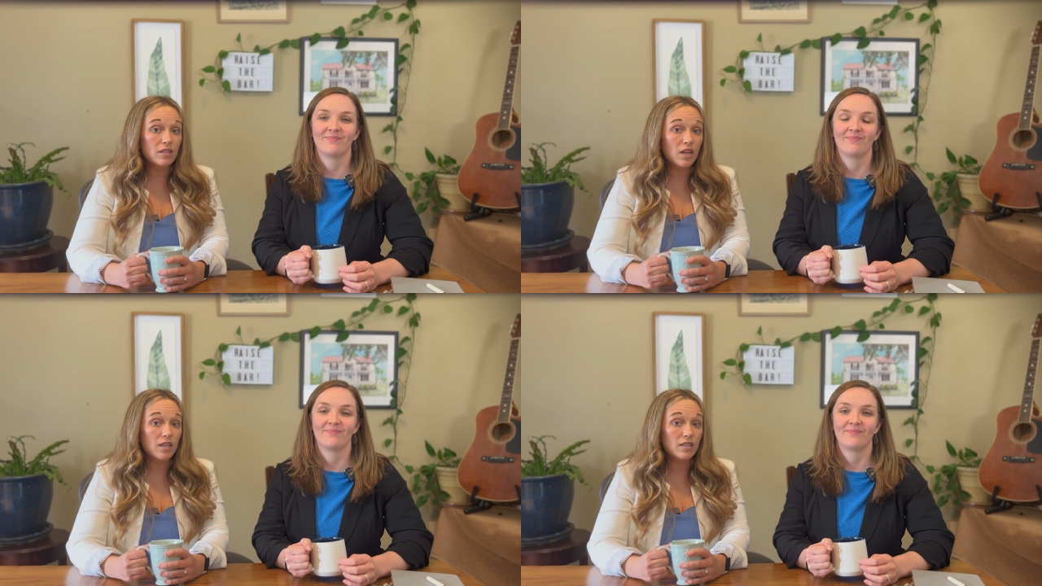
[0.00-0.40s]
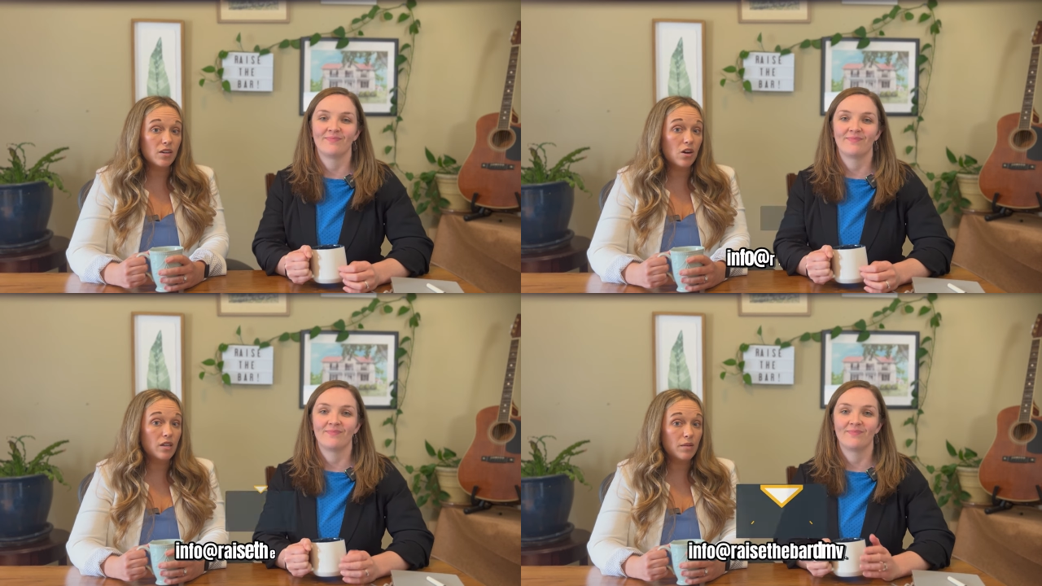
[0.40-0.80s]
Speaker 1: to us at
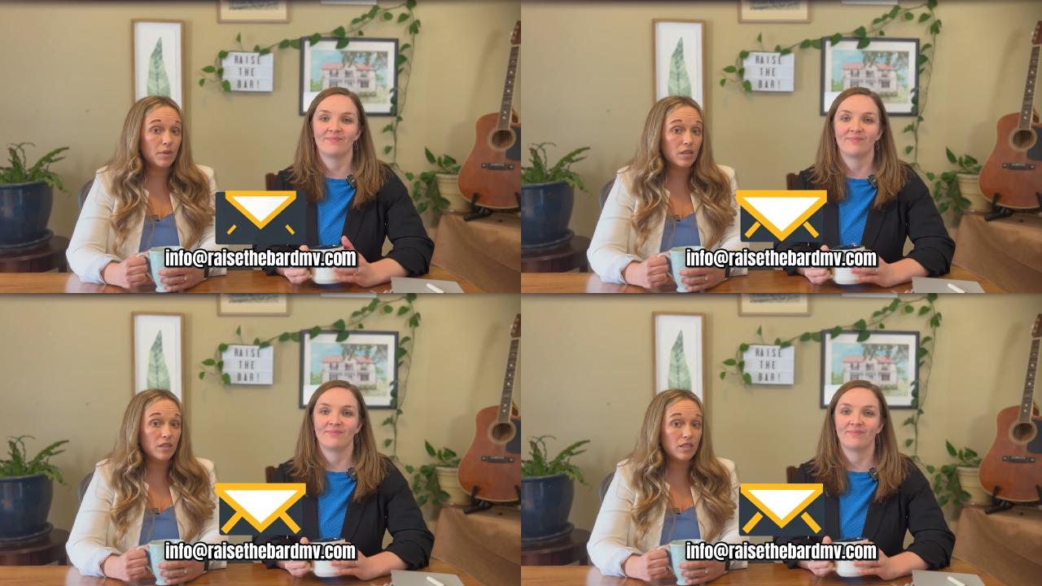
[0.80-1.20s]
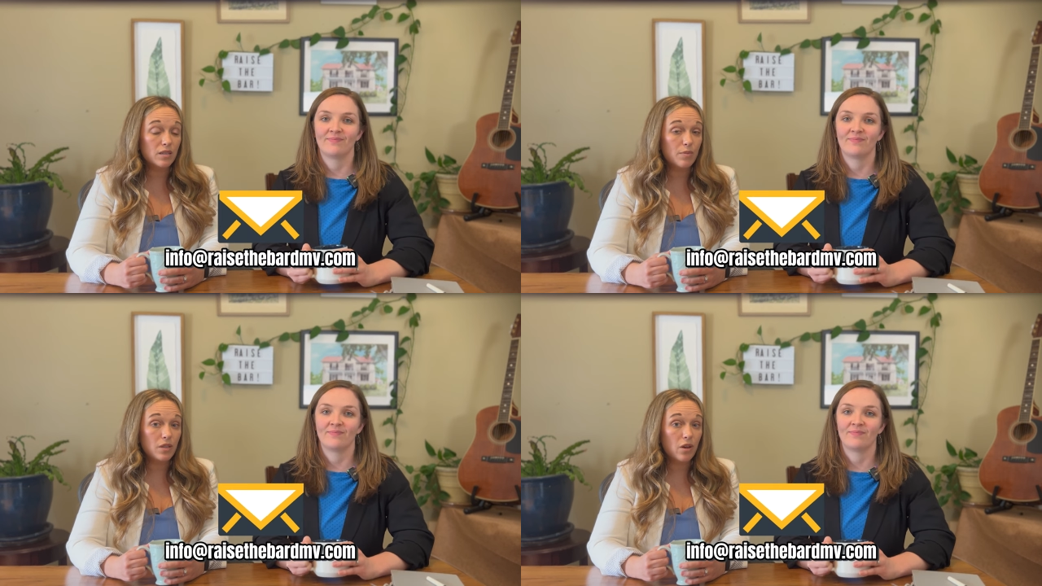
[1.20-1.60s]
our email listed
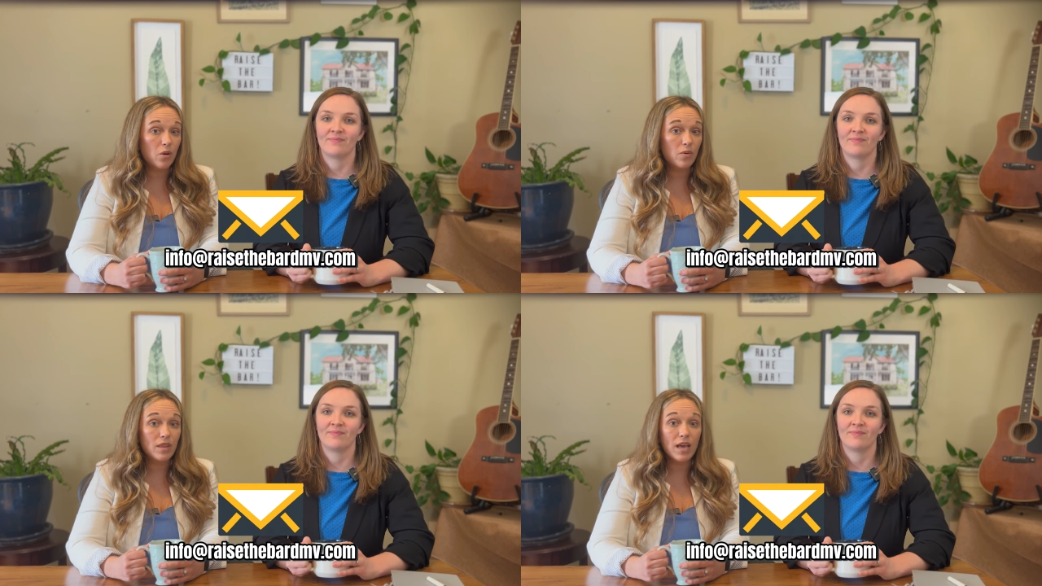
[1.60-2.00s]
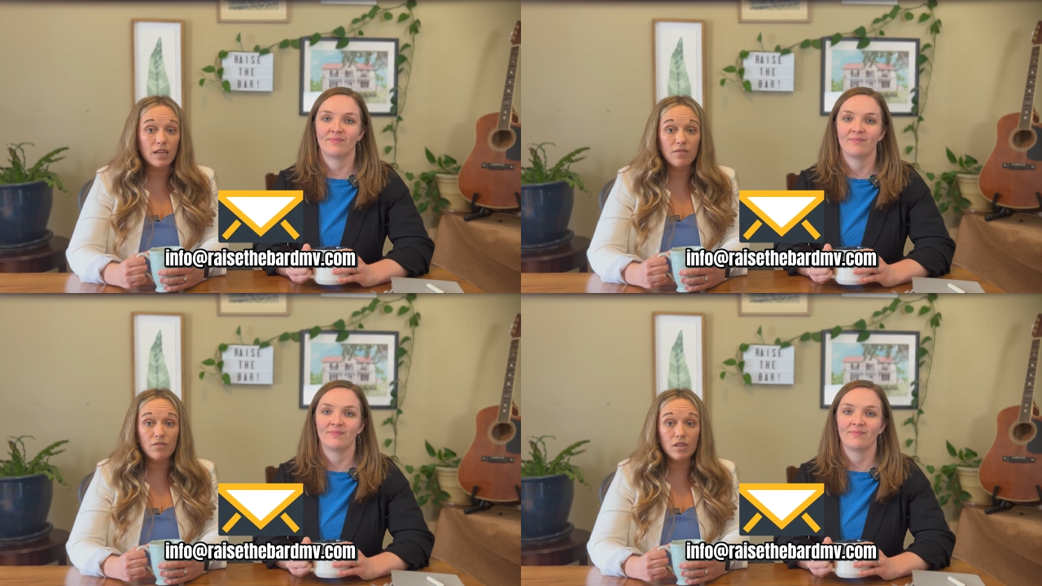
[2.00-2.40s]
below with any
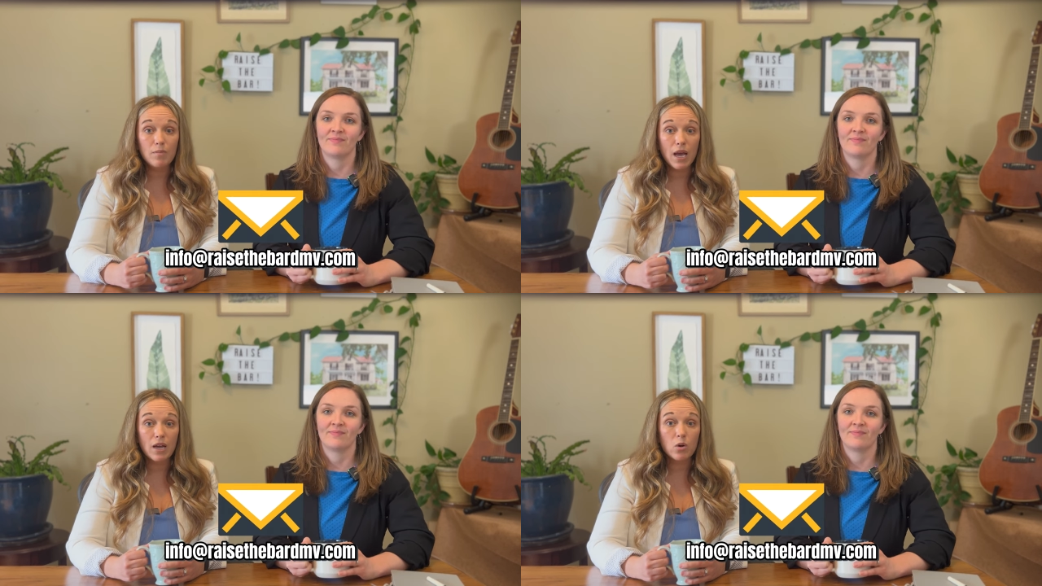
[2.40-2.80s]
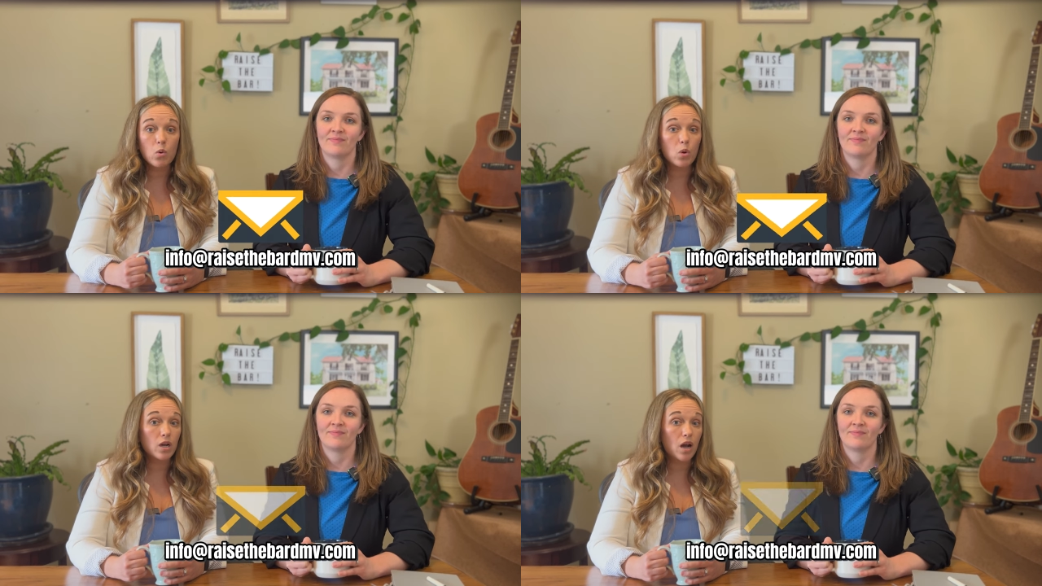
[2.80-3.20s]
feedback
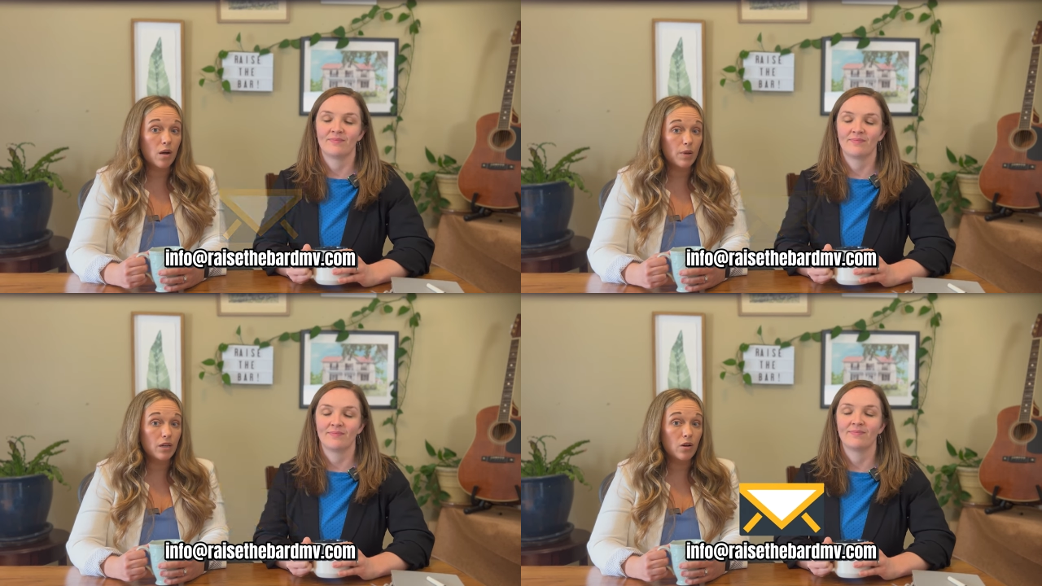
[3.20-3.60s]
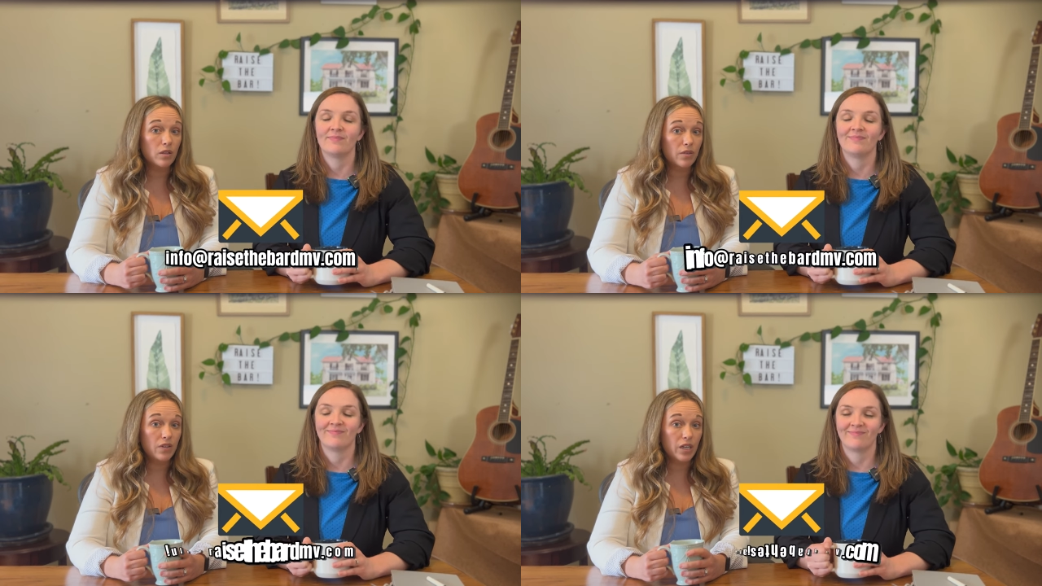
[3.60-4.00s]
or comment on
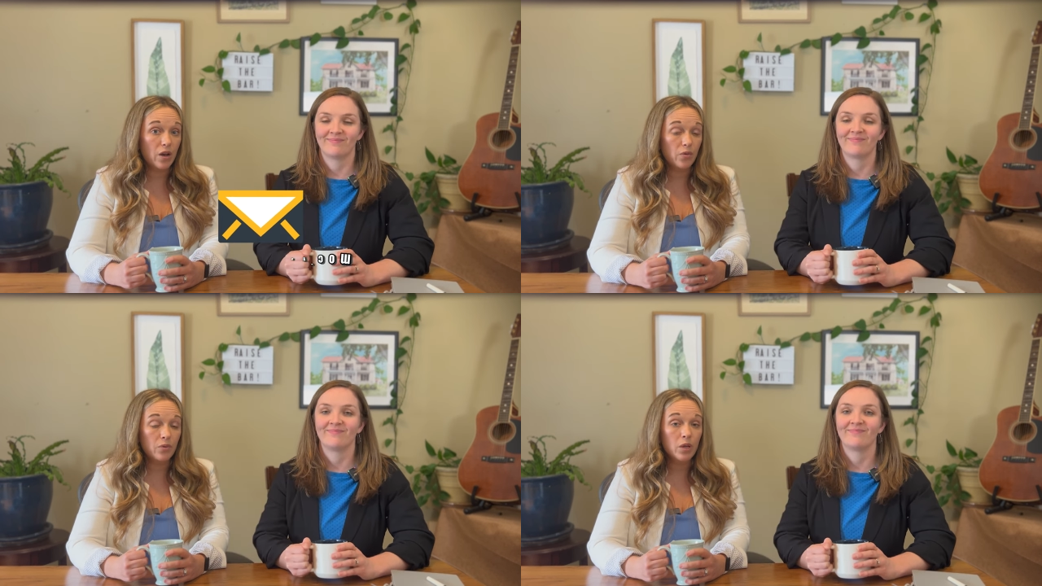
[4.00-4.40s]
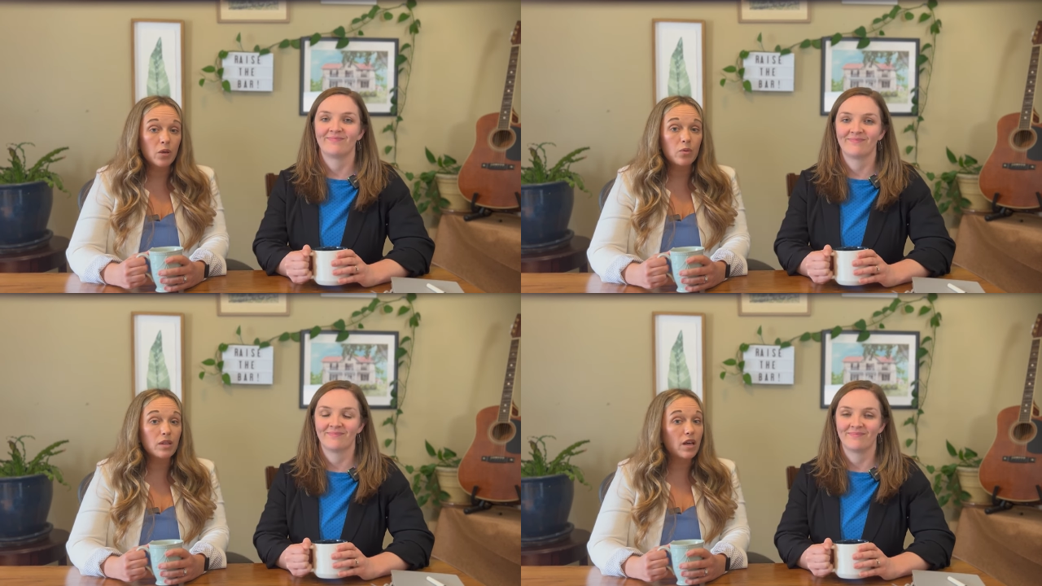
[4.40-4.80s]
the video.
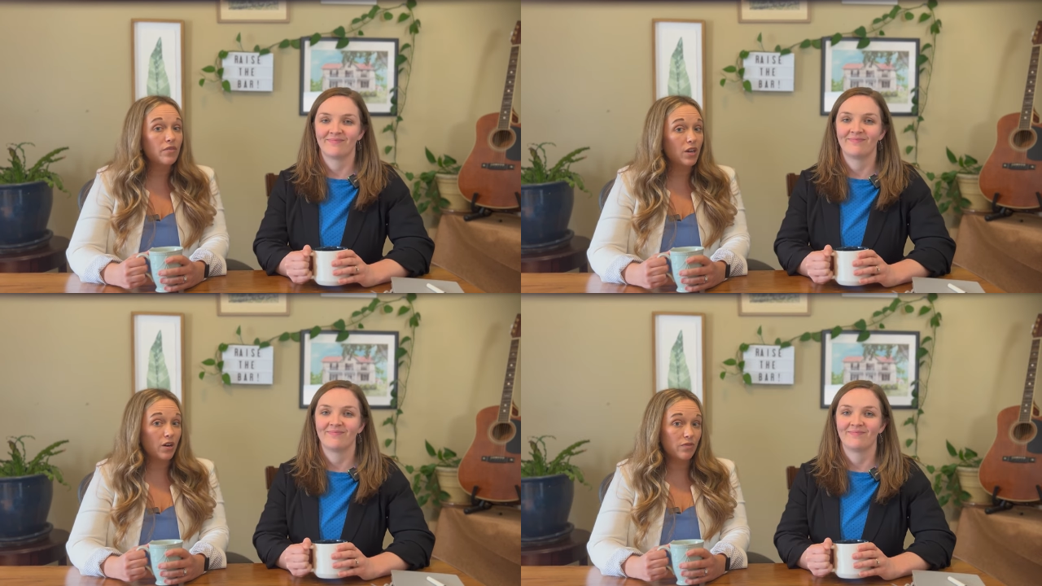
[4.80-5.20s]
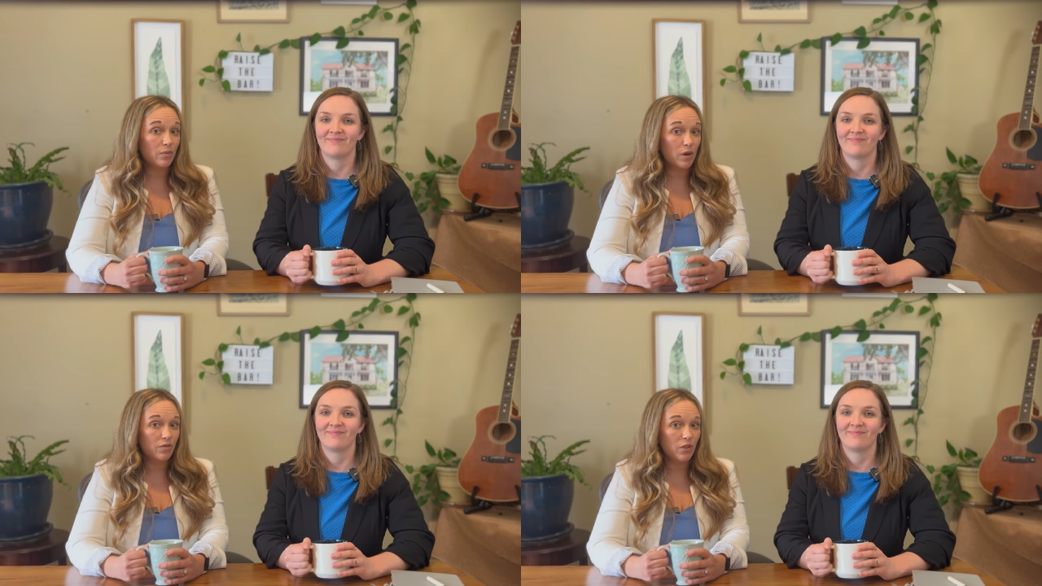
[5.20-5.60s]
We love hearing from our